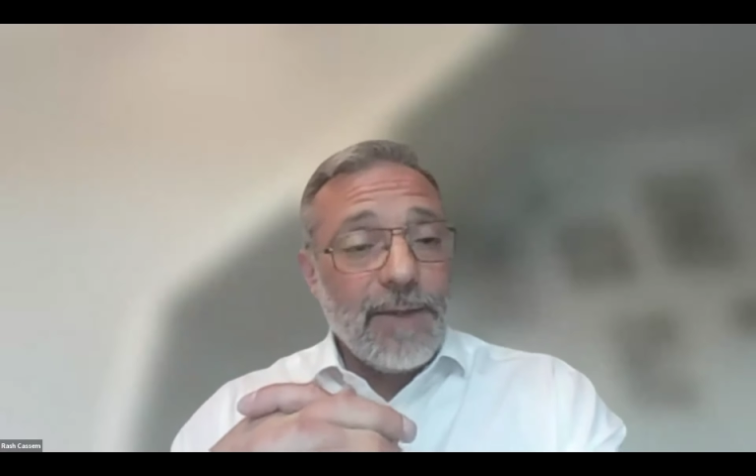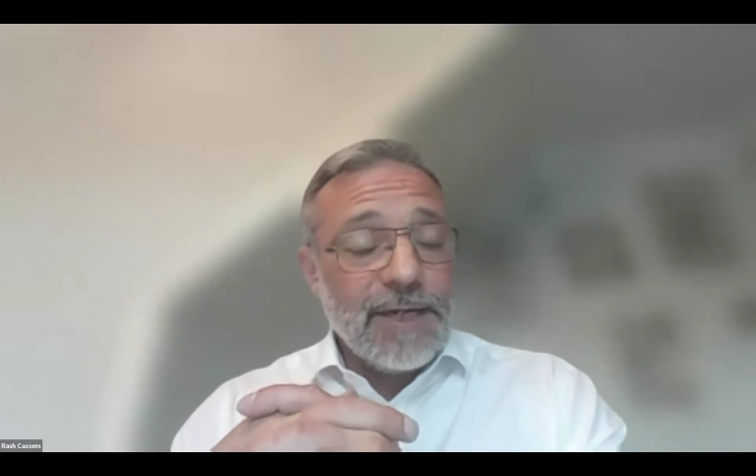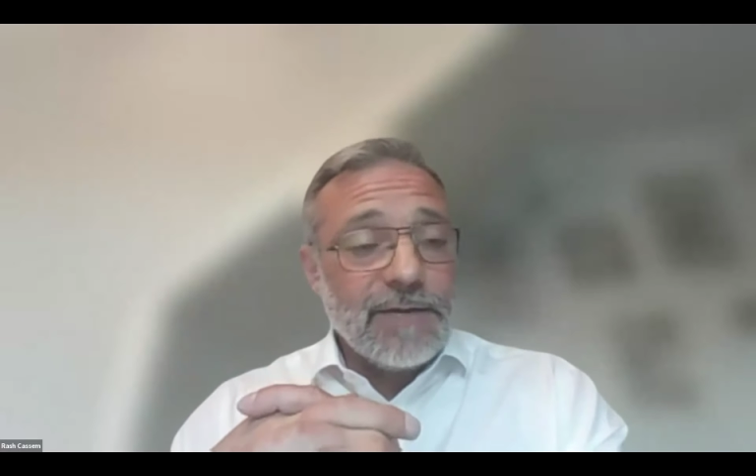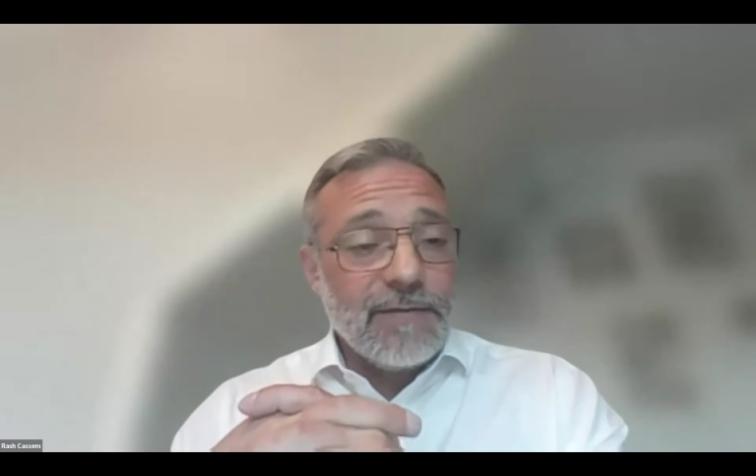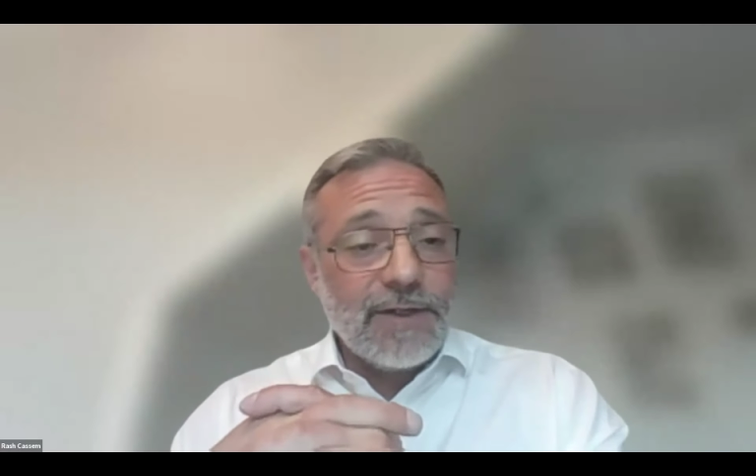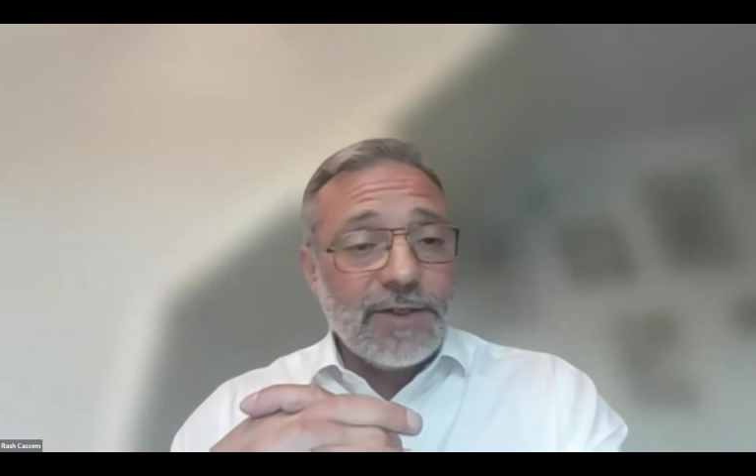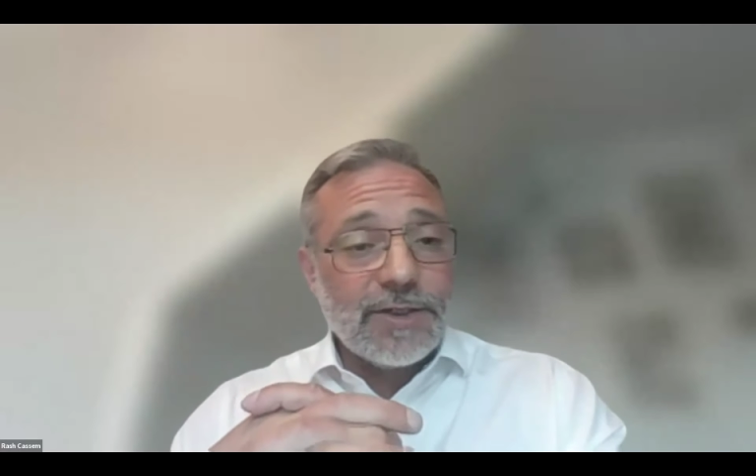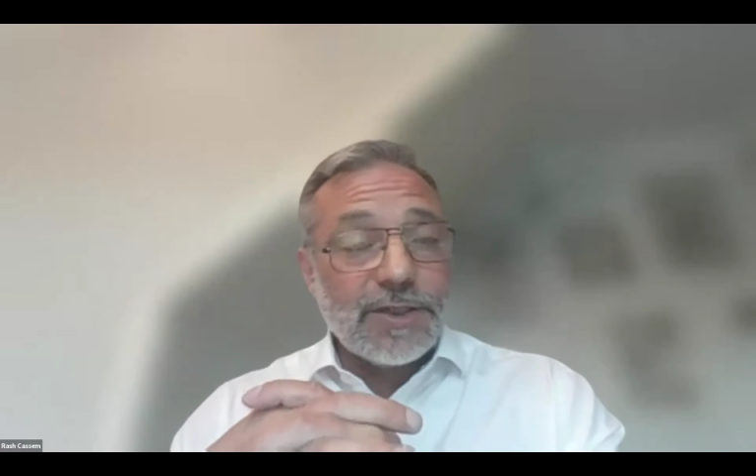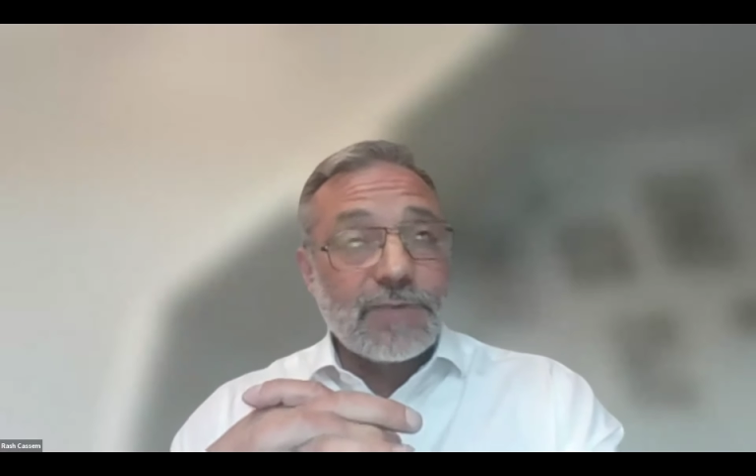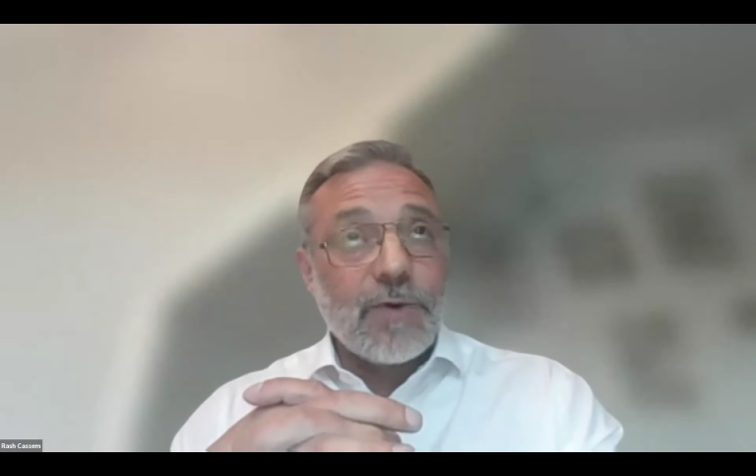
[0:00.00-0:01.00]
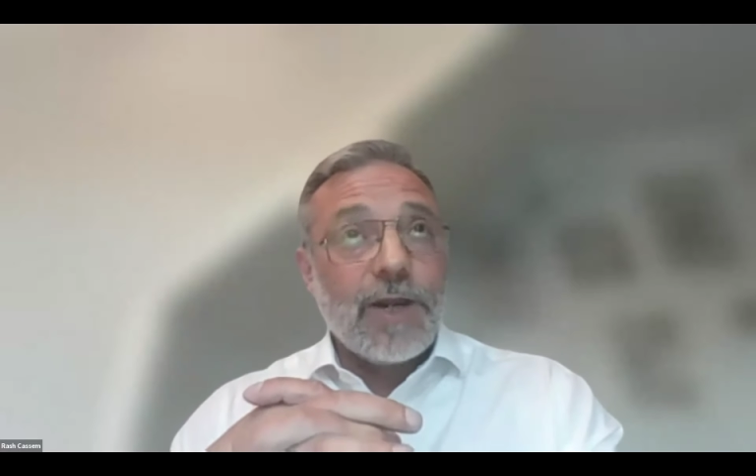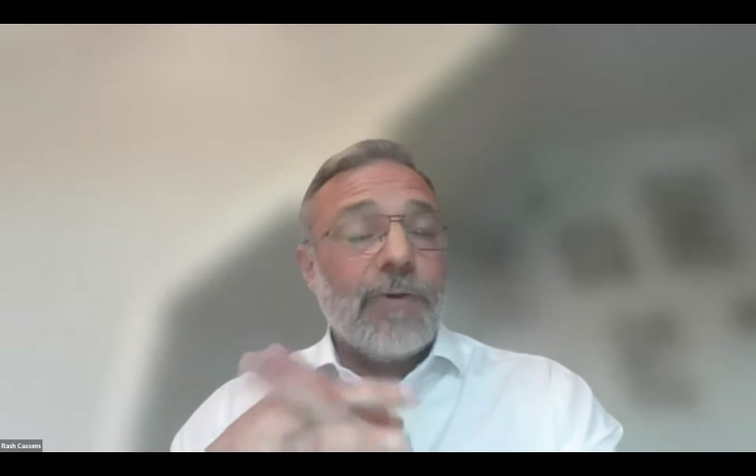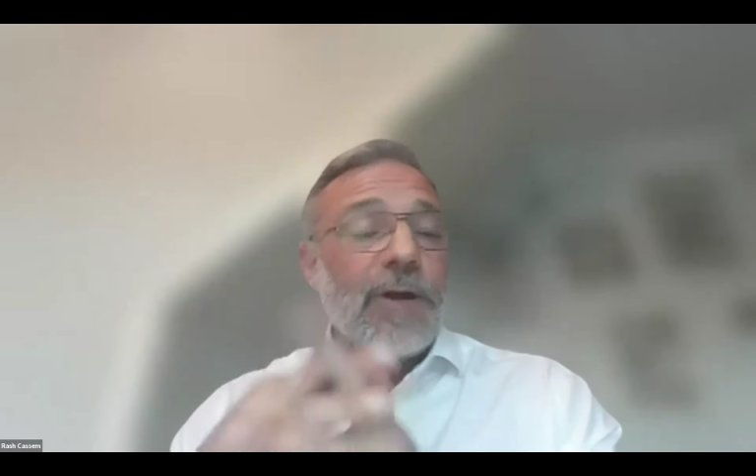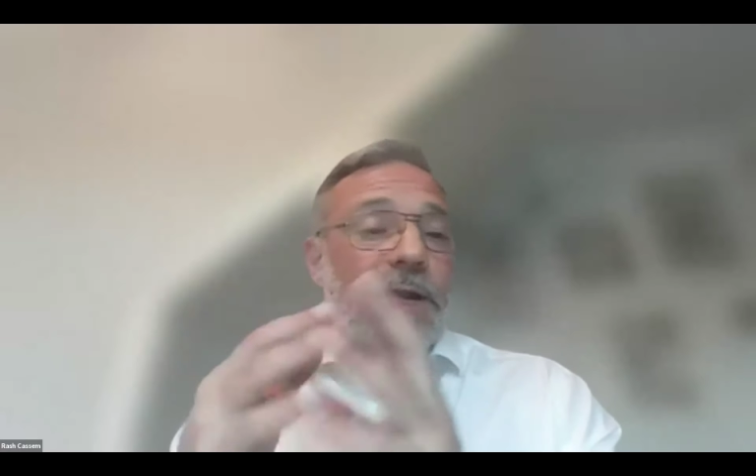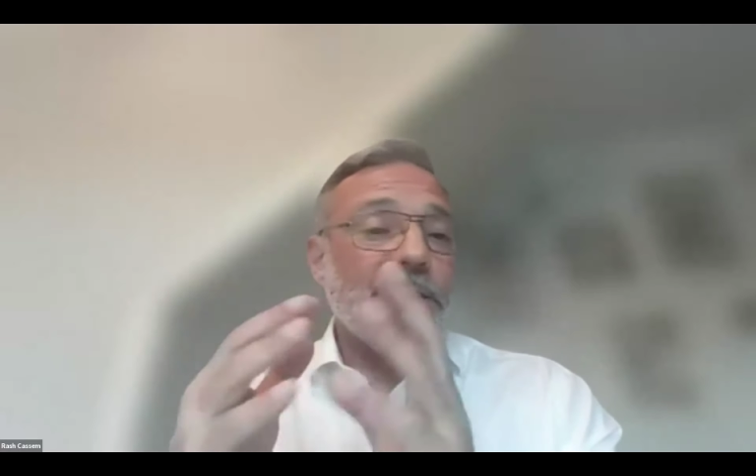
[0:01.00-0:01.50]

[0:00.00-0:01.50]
individual as well.